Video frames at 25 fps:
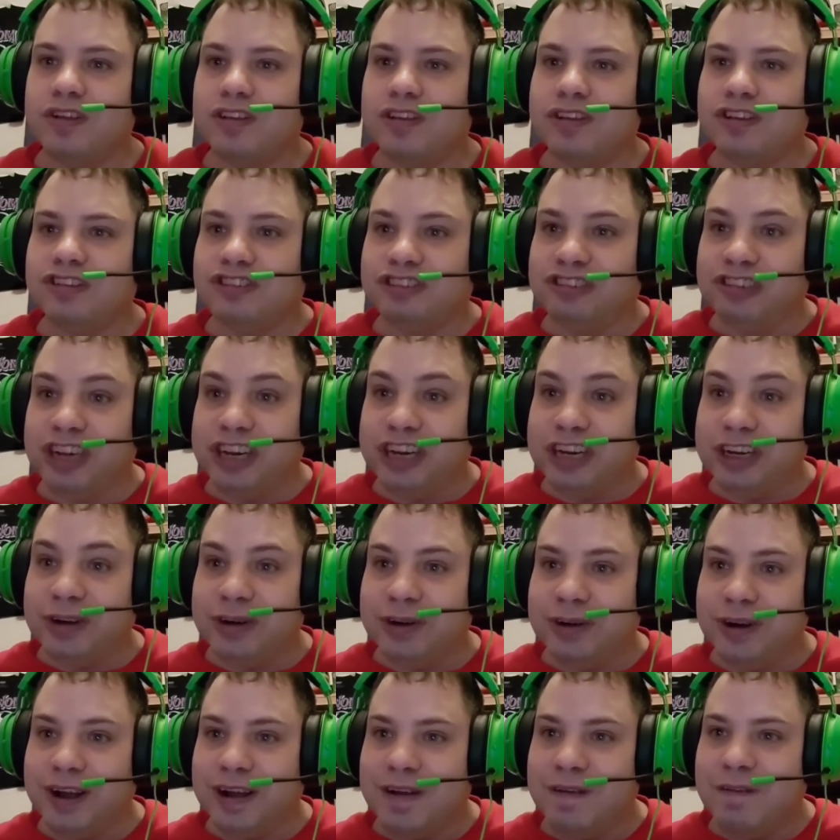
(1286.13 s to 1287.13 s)

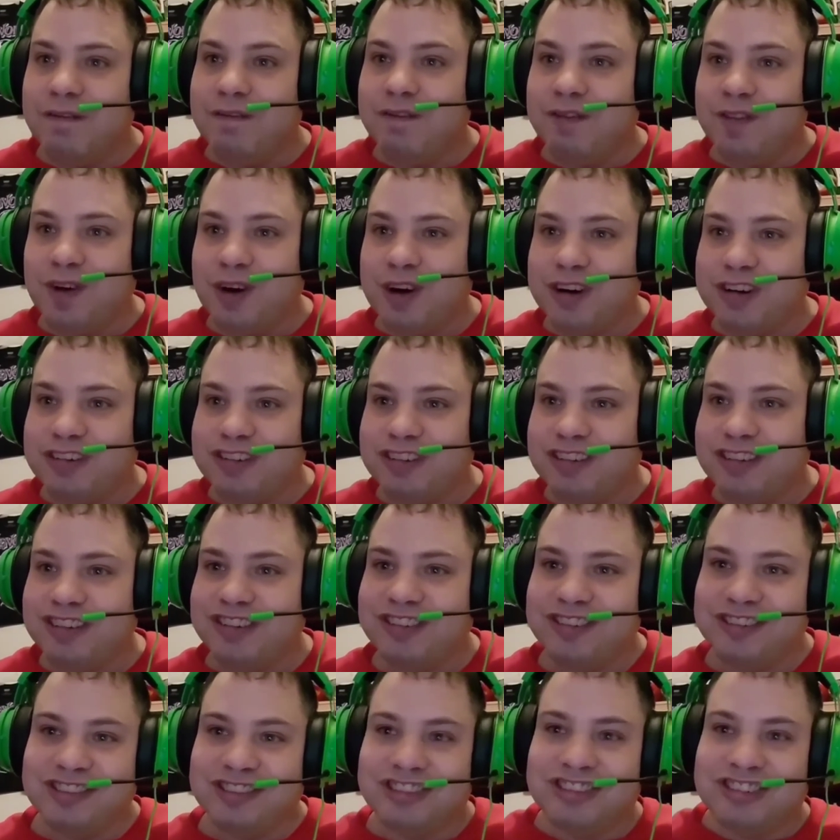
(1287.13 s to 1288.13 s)
Shield
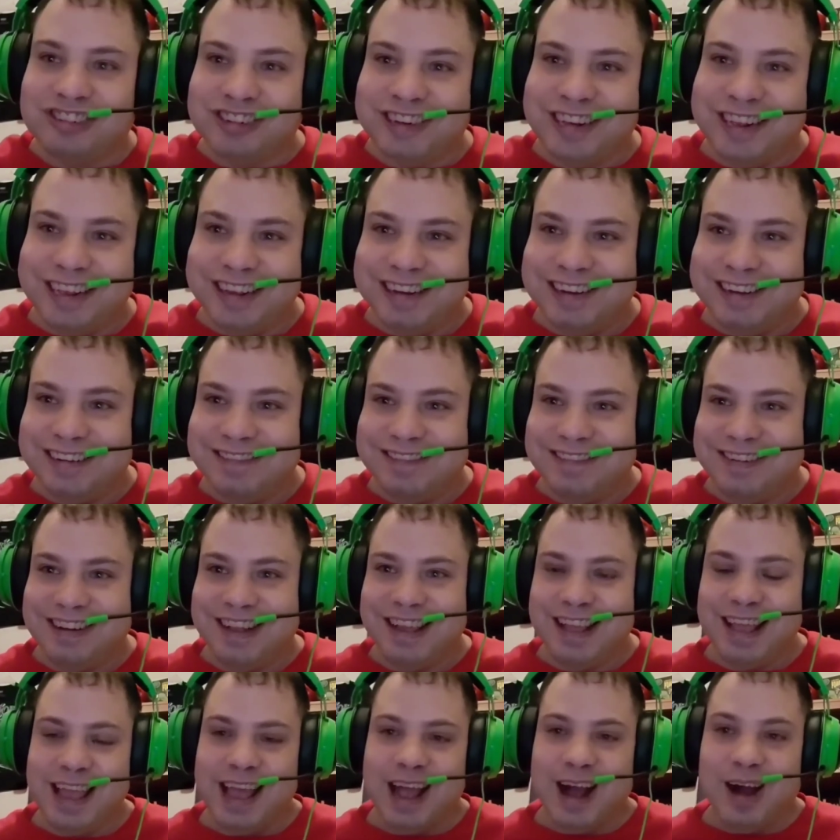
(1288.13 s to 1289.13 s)
versus Shield.
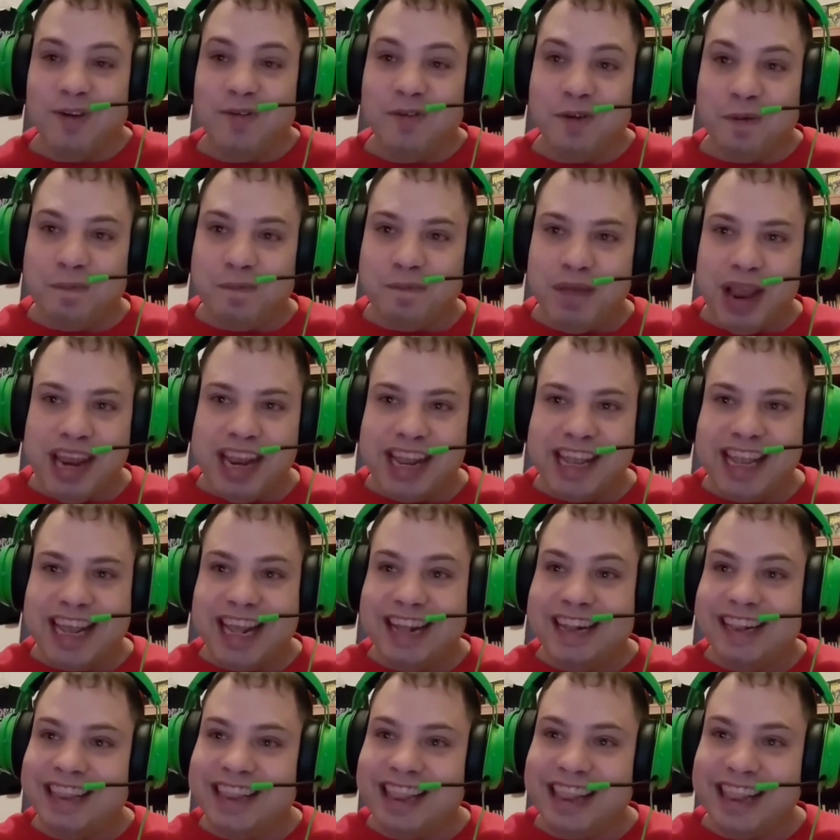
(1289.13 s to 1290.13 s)
I will make
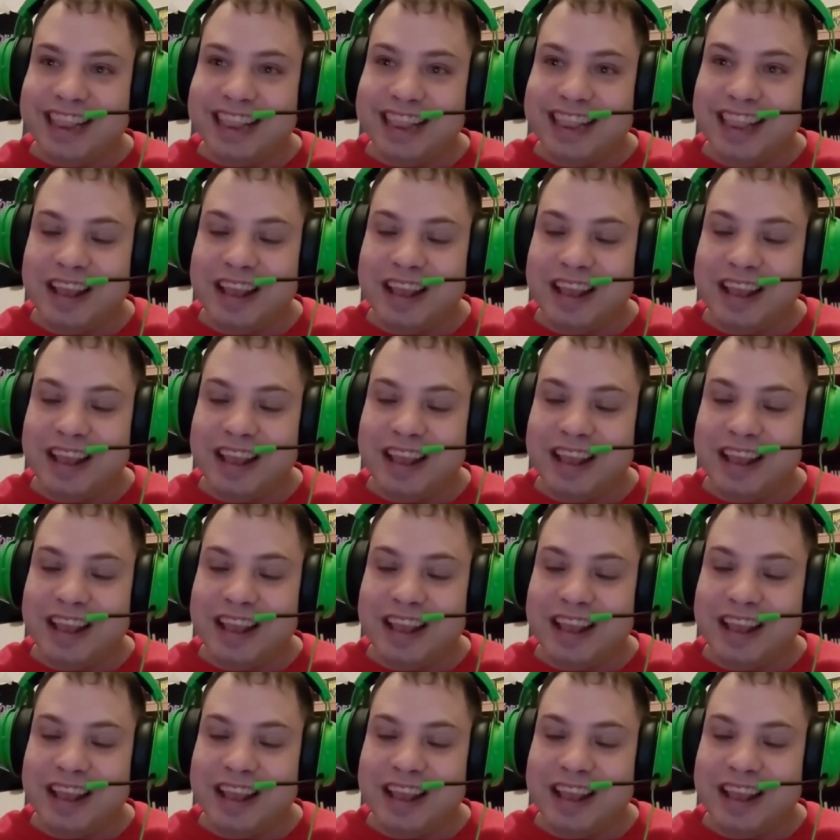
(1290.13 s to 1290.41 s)
it